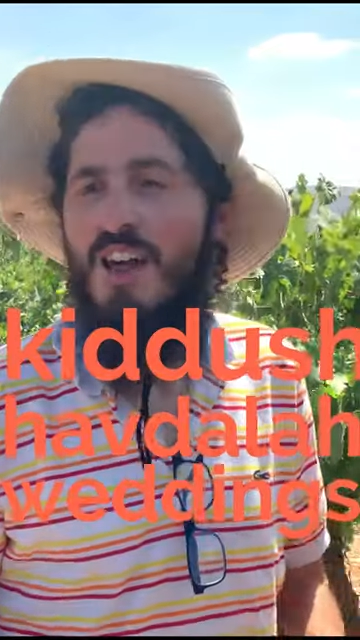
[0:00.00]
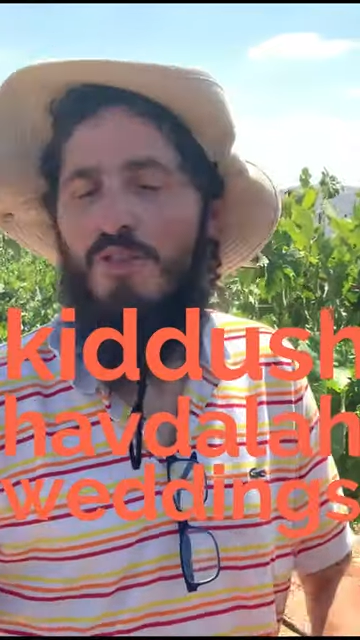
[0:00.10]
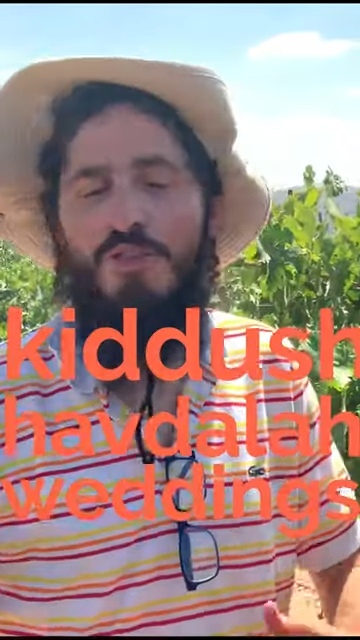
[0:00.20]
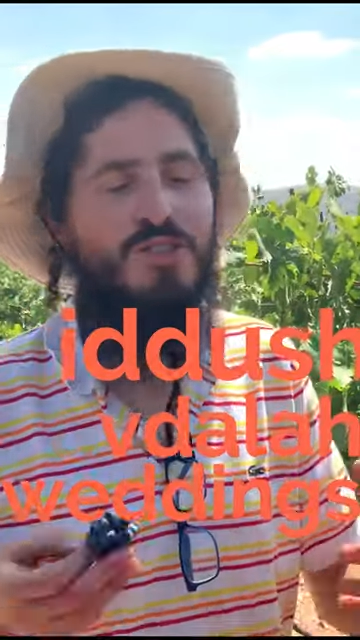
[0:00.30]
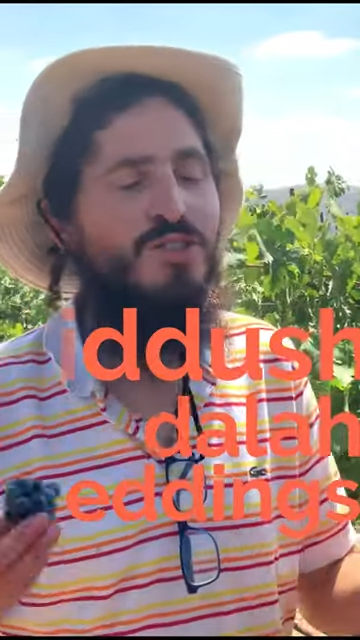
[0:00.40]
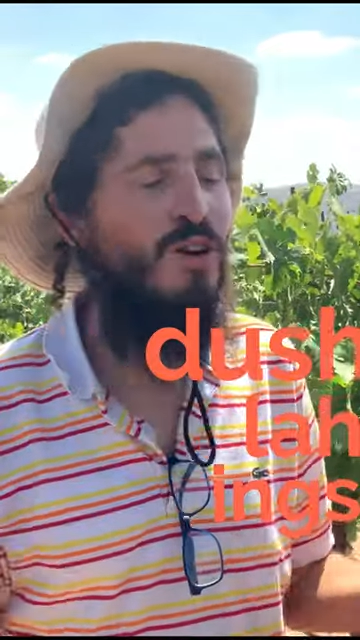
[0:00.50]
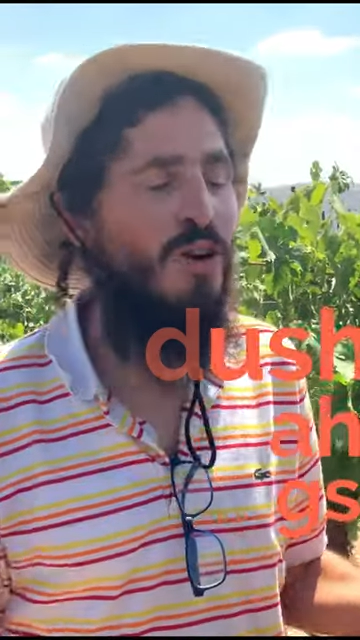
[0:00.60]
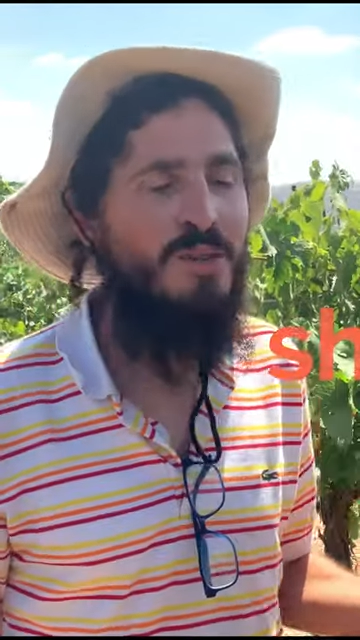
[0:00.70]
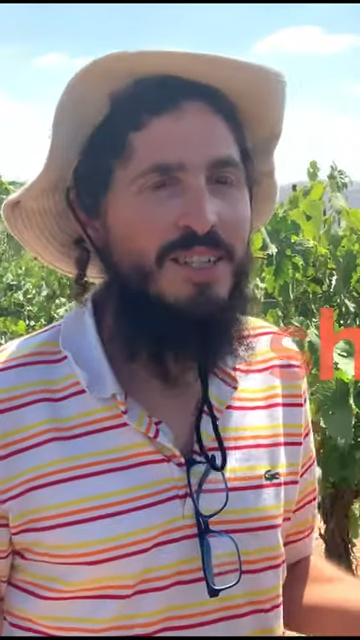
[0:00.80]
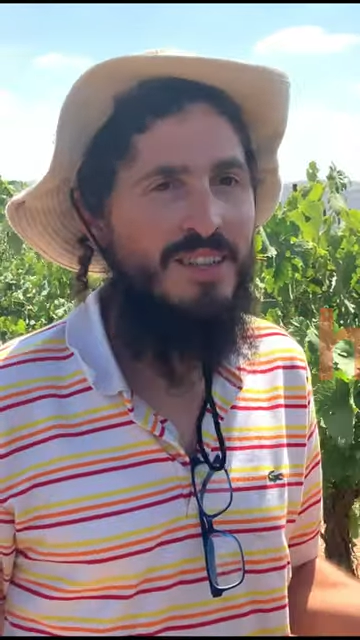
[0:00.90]
There's so
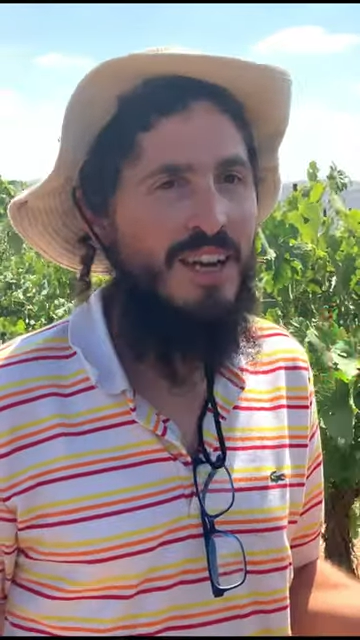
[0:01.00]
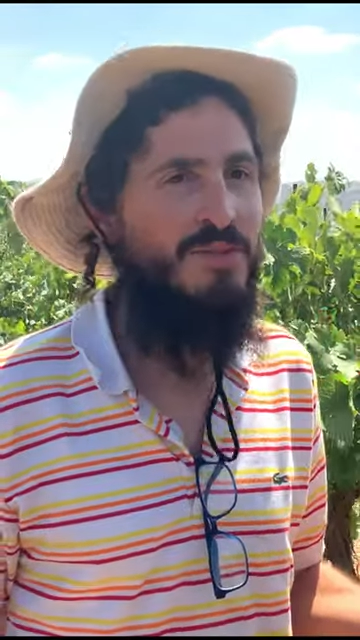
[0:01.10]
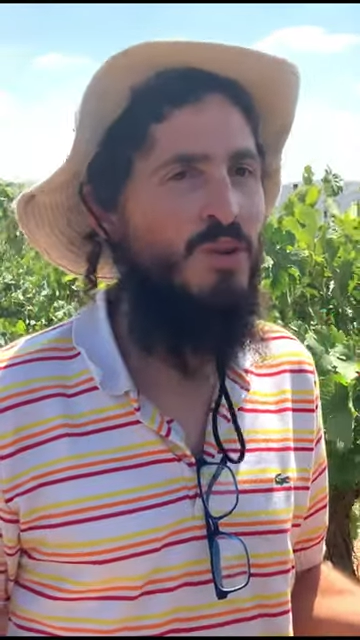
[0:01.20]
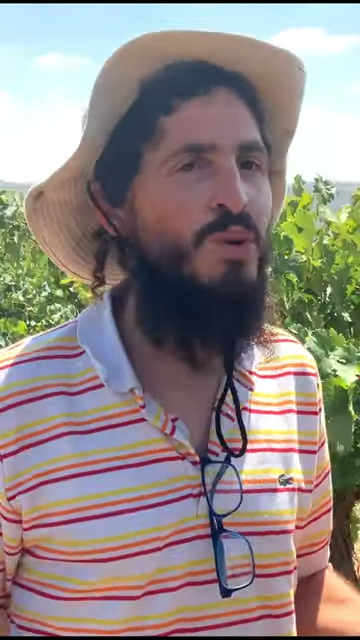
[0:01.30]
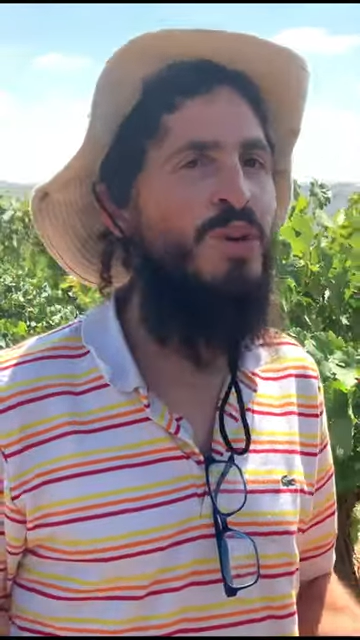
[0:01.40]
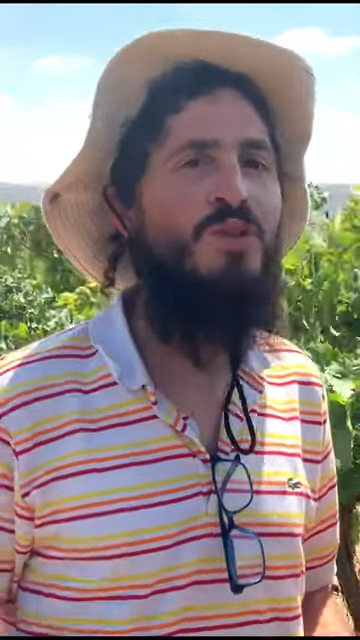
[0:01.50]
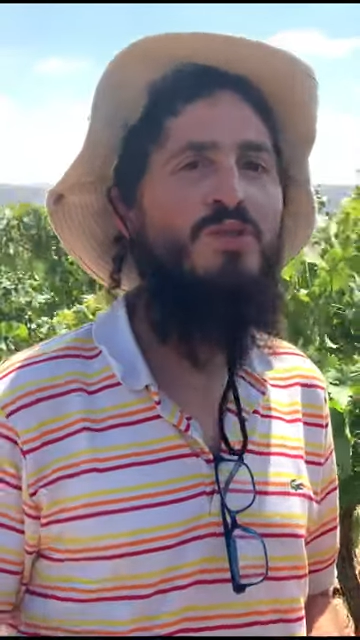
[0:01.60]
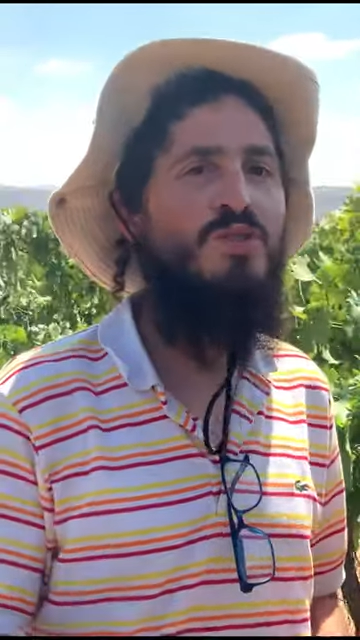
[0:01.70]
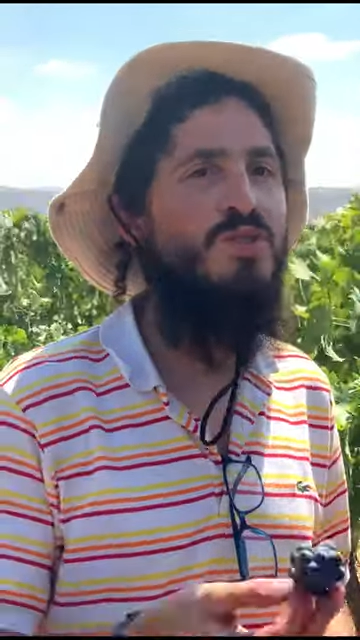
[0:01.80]
many times that we use